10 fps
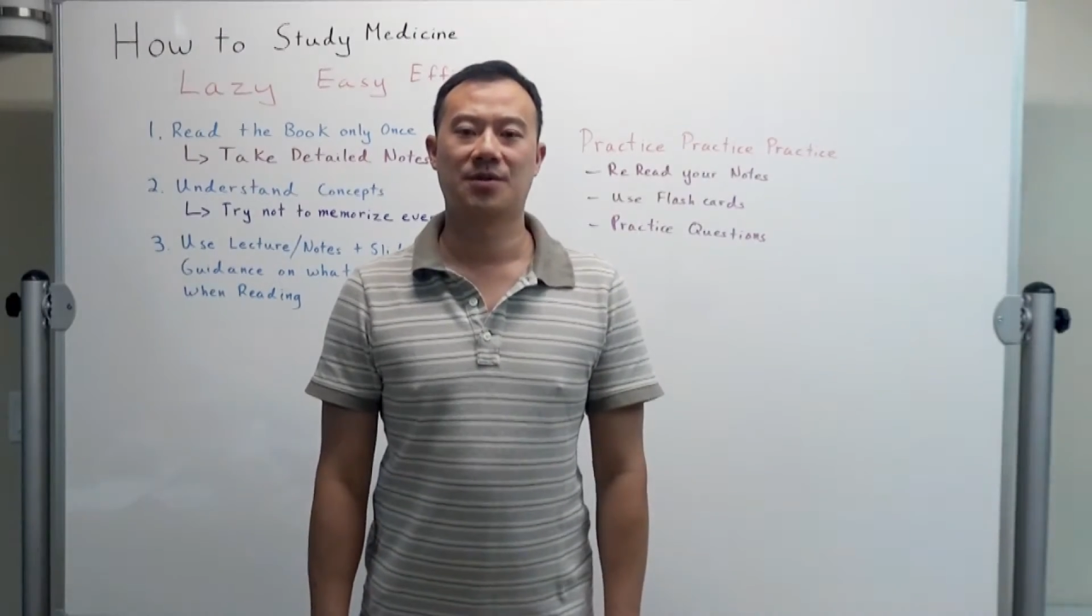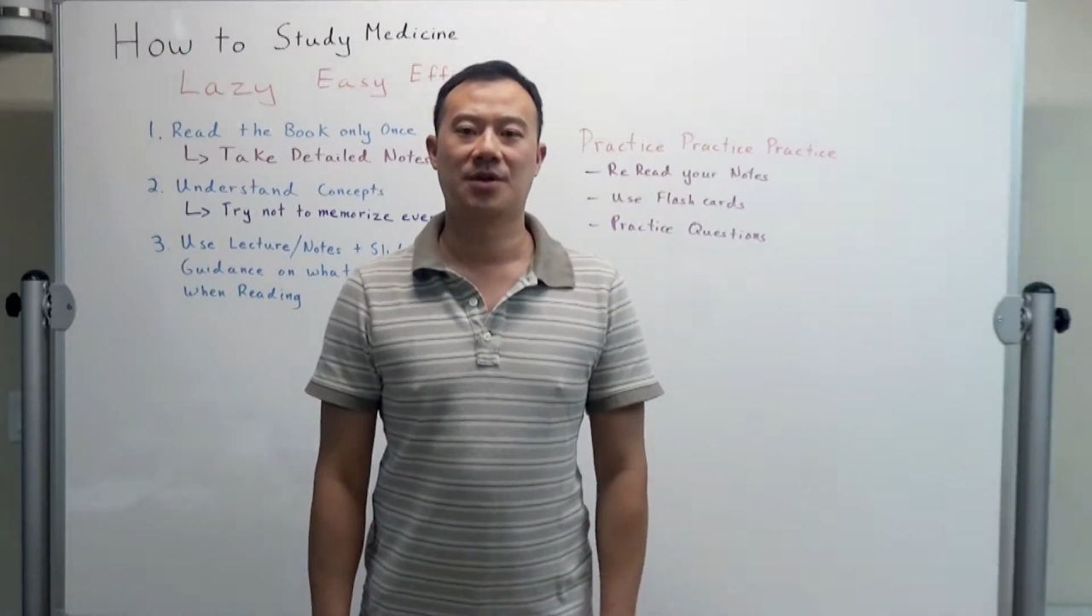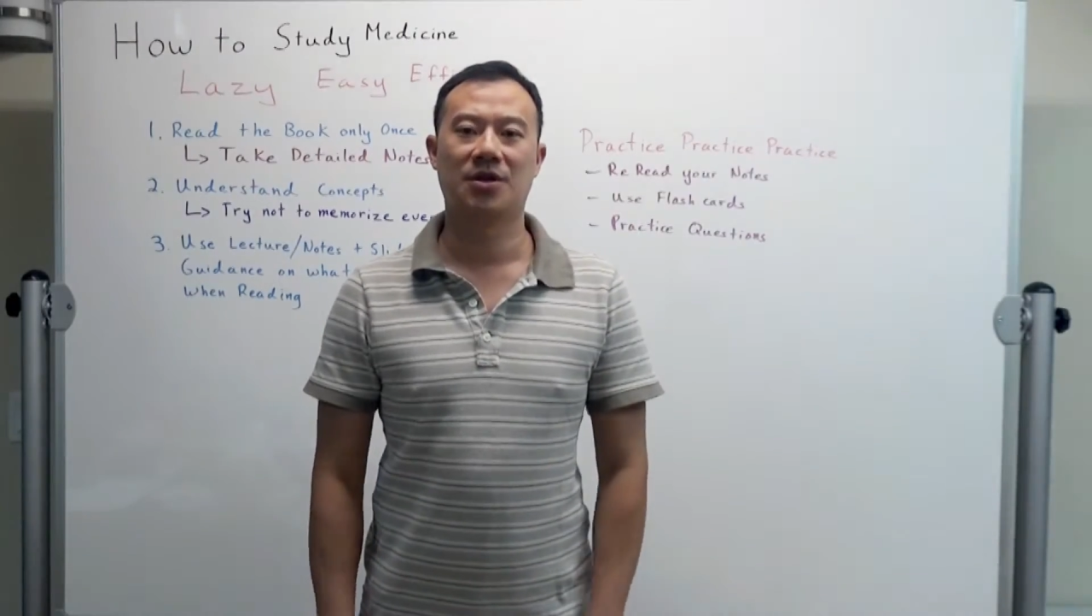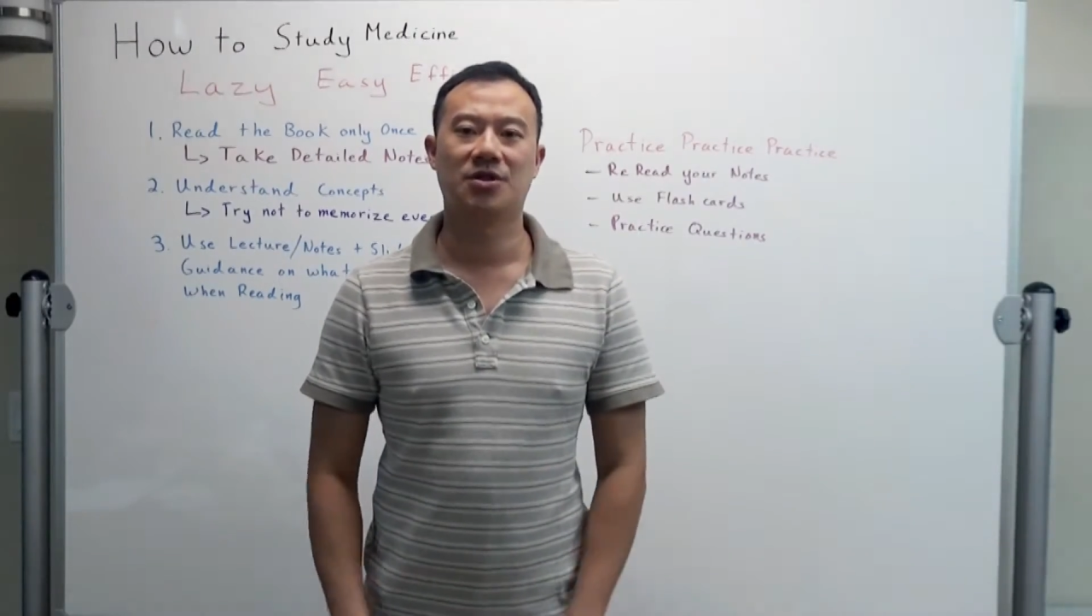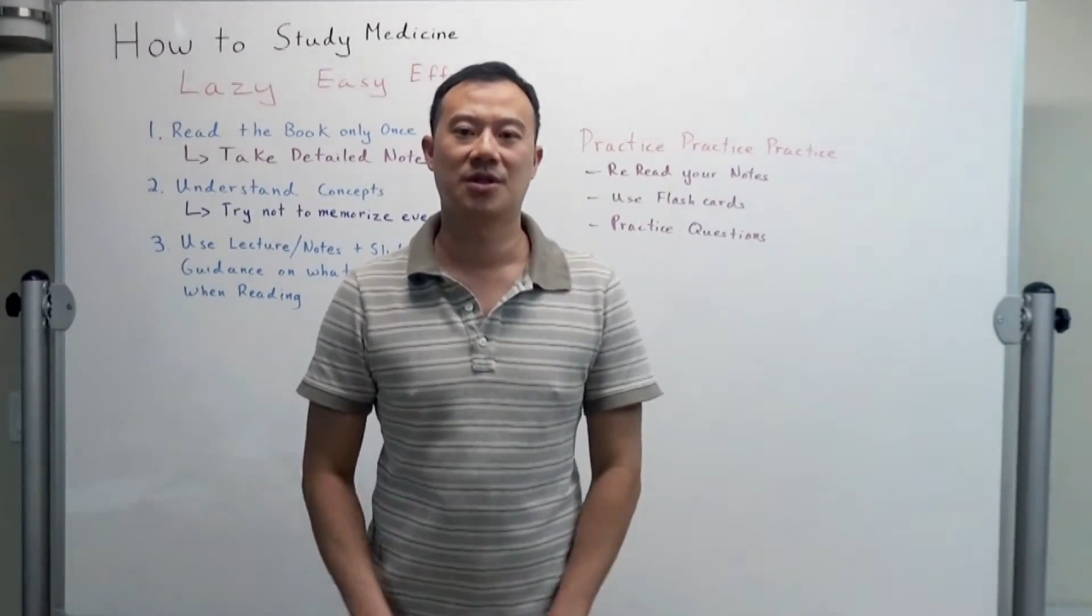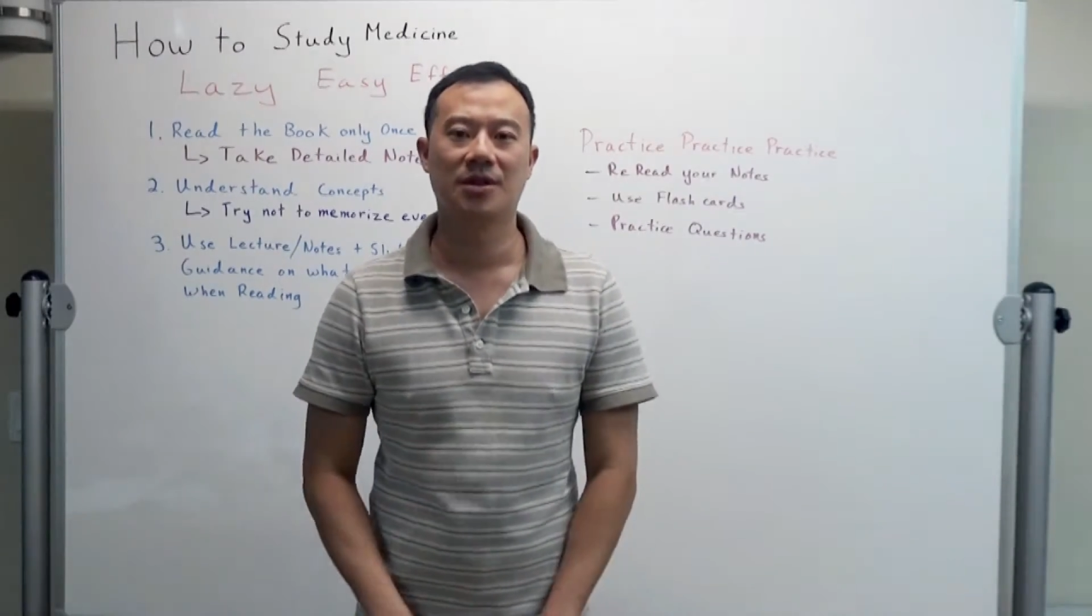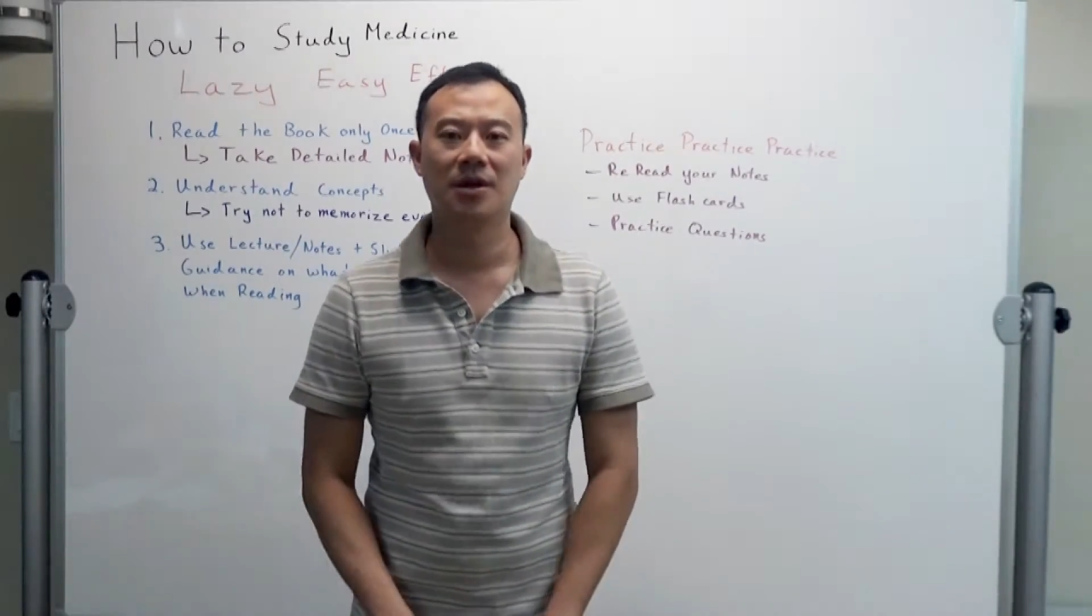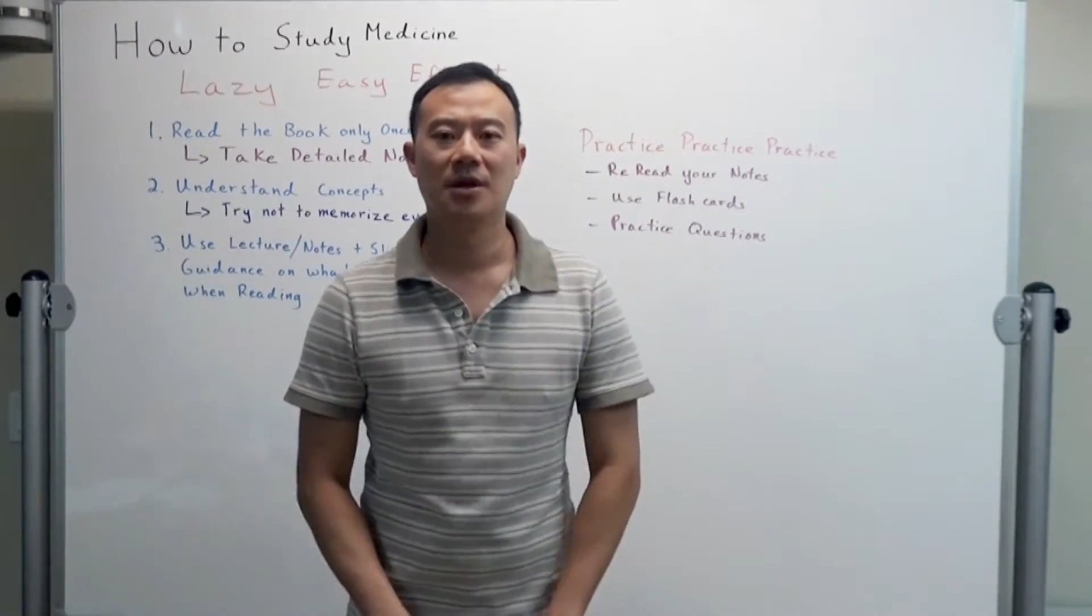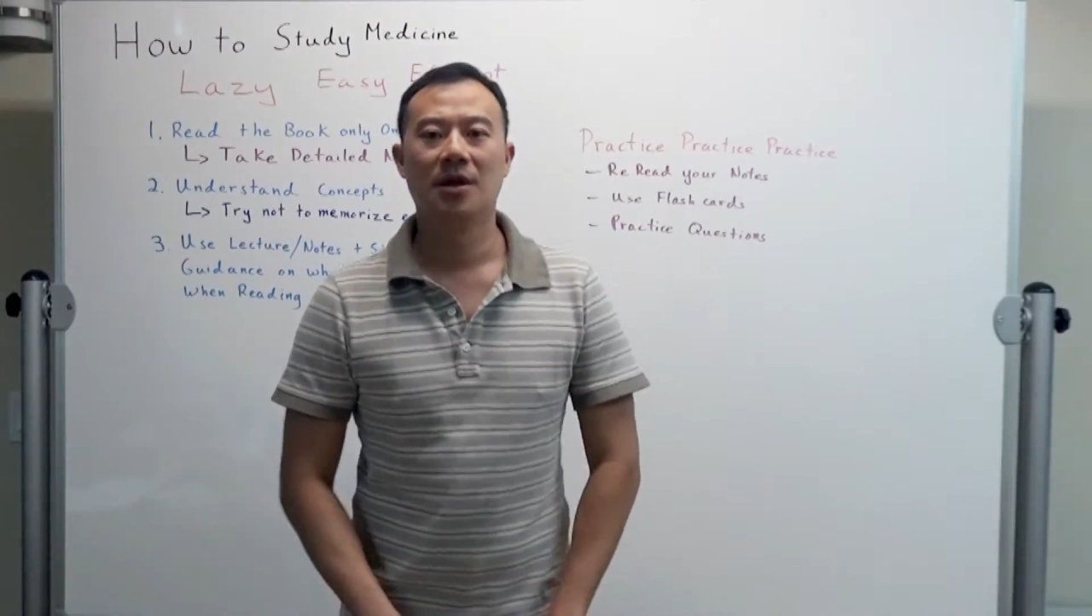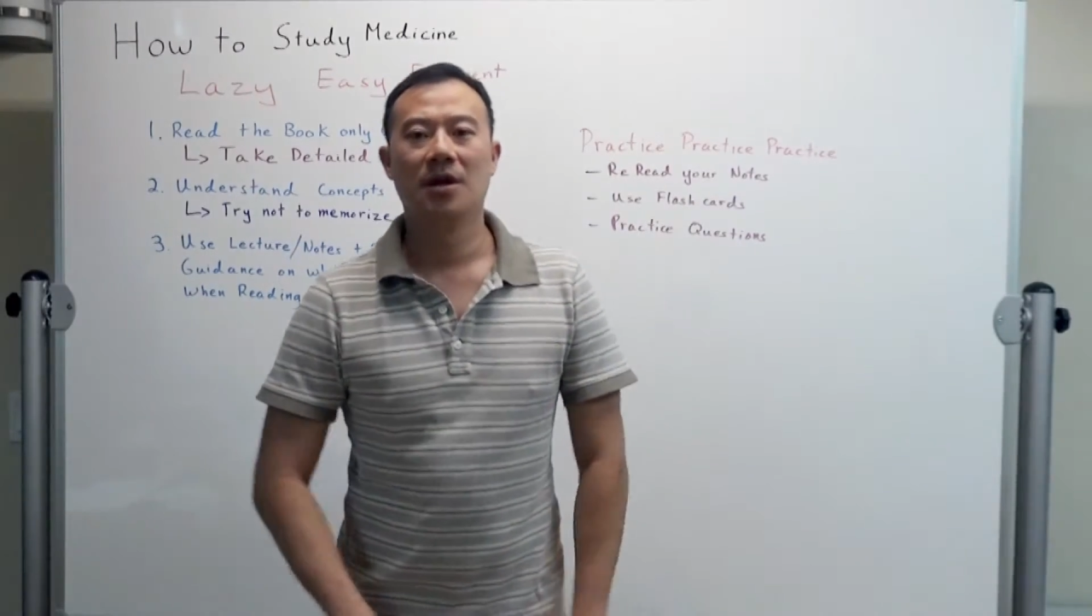production.